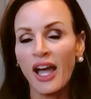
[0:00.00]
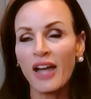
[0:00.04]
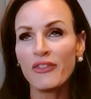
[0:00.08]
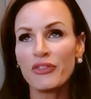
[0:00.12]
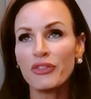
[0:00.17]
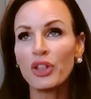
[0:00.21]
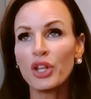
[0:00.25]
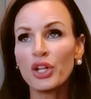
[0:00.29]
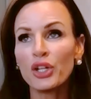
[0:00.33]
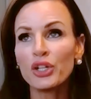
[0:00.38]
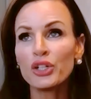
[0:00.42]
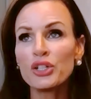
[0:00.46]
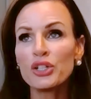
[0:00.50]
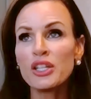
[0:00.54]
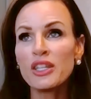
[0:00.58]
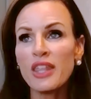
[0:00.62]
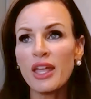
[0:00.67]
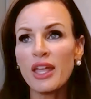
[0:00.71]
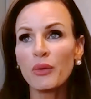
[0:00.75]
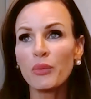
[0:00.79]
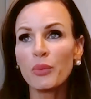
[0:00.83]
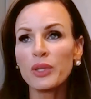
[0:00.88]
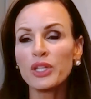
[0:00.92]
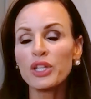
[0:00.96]
I've learned
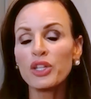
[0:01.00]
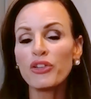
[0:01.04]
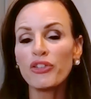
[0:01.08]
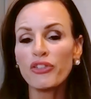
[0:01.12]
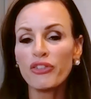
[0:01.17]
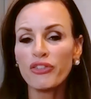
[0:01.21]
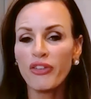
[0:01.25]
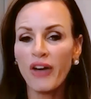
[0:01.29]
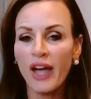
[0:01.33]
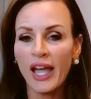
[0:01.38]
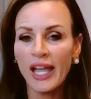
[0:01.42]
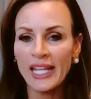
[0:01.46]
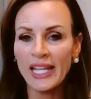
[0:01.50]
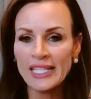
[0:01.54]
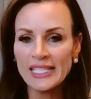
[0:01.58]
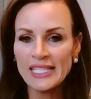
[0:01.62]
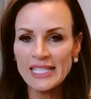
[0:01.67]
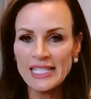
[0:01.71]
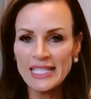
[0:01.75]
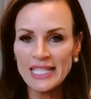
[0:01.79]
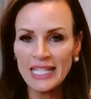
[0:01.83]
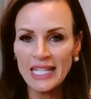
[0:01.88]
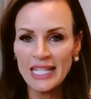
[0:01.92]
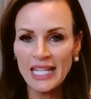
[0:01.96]
that when you find
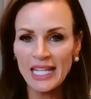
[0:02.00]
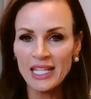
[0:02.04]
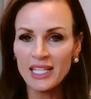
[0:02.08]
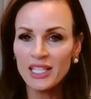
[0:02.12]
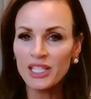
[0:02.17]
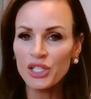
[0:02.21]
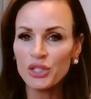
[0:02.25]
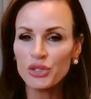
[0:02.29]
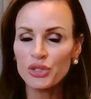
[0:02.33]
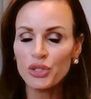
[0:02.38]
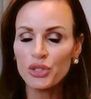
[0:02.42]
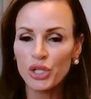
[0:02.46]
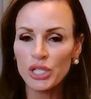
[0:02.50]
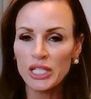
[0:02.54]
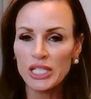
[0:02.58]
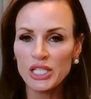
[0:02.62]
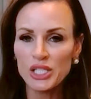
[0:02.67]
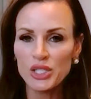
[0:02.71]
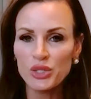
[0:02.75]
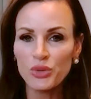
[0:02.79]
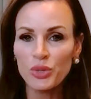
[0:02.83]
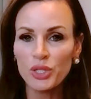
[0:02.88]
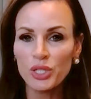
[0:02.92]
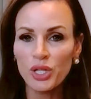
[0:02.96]
a need, you turn it
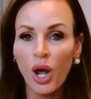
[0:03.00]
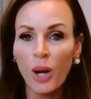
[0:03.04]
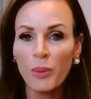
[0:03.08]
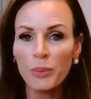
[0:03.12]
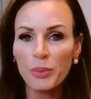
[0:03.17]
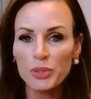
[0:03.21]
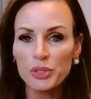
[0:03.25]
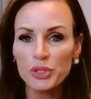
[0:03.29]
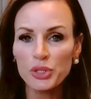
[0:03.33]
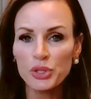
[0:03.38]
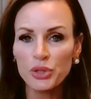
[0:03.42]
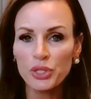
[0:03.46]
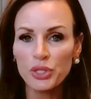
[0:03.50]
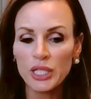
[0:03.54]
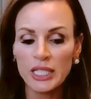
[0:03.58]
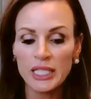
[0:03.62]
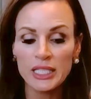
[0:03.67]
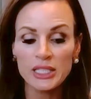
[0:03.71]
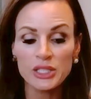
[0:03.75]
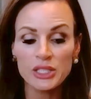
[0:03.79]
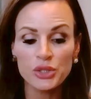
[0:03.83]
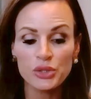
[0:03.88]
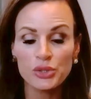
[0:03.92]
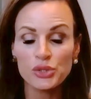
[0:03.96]
into an
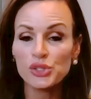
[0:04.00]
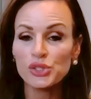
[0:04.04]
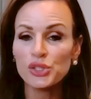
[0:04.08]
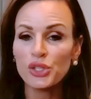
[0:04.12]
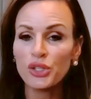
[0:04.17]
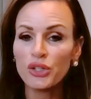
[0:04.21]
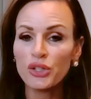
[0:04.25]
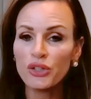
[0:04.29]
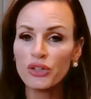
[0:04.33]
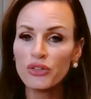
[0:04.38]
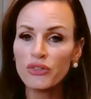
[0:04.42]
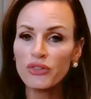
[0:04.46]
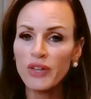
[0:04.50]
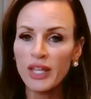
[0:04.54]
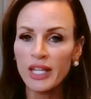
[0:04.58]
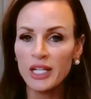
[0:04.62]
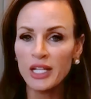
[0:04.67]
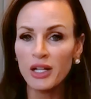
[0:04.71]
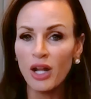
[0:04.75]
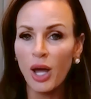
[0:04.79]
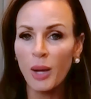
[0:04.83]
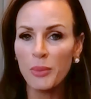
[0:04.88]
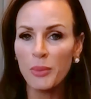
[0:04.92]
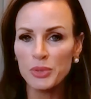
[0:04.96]
opportunity to serve and
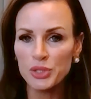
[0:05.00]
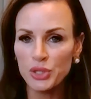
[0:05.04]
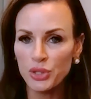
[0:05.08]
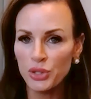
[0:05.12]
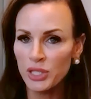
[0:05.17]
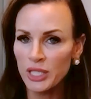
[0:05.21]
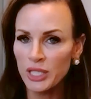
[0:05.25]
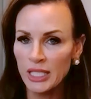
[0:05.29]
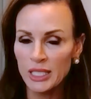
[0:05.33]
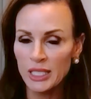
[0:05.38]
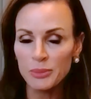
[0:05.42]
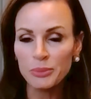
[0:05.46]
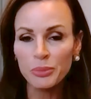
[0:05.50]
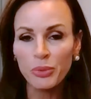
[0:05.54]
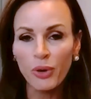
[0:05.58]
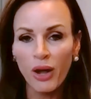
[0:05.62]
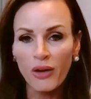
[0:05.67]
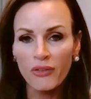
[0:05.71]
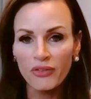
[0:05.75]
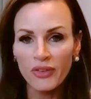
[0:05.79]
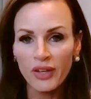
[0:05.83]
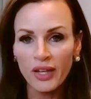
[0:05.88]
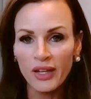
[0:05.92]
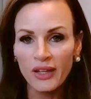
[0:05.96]
an opportunity to
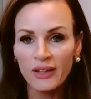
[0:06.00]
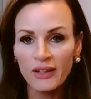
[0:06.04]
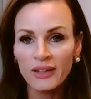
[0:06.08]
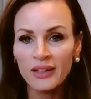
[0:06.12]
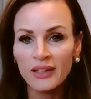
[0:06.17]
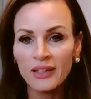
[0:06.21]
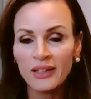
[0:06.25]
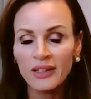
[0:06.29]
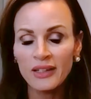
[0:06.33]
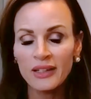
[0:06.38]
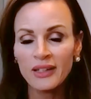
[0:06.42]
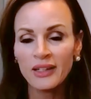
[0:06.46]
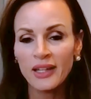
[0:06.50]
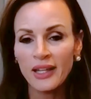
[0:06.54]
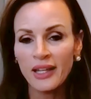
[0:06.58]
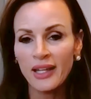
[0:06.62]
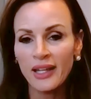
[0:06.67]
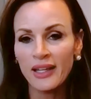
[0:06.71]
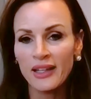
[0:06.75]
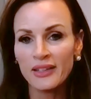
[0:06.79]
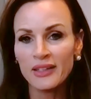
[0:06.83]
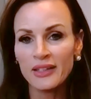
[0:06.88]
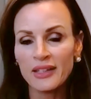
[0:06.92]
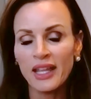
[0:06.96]
profit.
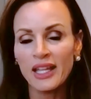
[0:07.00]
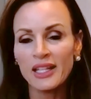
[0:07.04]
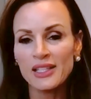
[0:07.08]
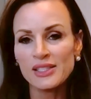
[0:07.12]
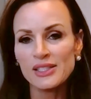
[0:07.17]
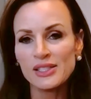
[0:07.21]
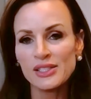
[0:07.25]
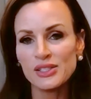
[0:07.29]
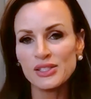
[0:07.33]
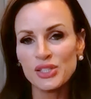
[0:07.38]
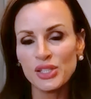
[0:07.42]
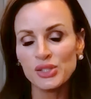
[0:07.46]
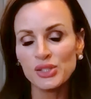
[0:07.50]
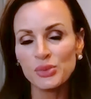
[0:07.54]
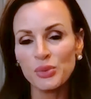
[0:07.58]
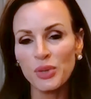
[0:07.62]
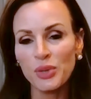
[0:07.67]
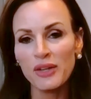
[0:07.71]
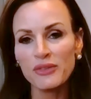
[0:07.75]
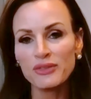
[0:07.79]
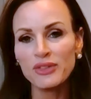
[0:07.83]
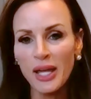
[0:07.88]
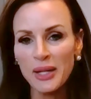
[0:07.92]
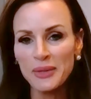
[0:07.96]
And that's just
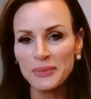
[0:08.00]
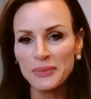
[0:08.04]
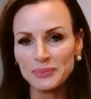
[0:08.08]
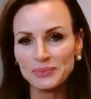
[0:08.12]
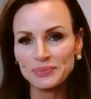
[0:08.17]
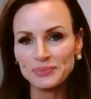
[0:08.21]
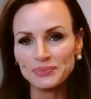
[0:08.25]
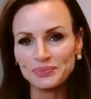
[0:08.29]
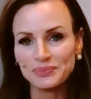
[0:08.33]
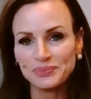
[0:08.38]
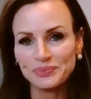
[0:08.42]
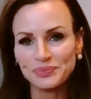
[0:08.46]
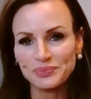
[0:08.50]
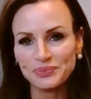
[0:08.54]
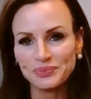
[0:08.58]
what I've done.